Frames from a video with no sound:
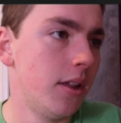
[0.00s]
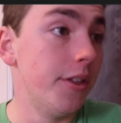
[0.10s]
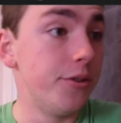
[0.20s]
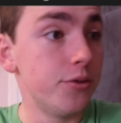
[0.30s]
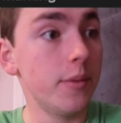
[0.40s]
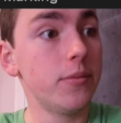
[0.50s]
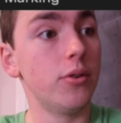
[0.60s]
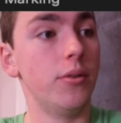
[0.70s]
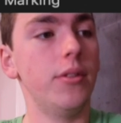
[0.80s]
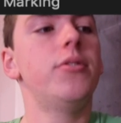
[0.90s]
The trim
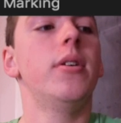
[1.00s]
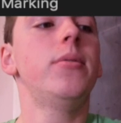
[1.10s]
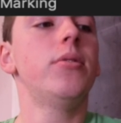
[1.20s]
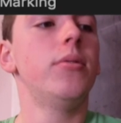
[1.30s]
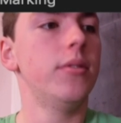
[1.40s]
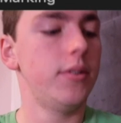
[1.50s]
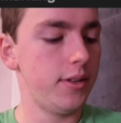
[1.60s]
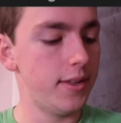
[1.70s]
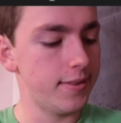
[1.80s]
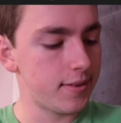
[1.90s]
tool. The trim tool
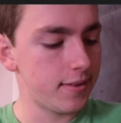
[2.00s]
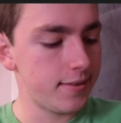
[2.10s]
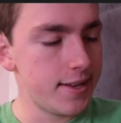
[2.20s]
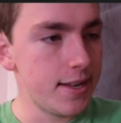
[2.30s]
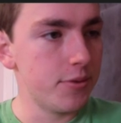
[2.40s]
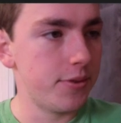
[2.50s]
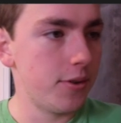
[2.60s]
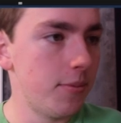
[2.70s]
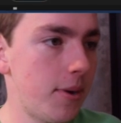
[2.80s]
is T with no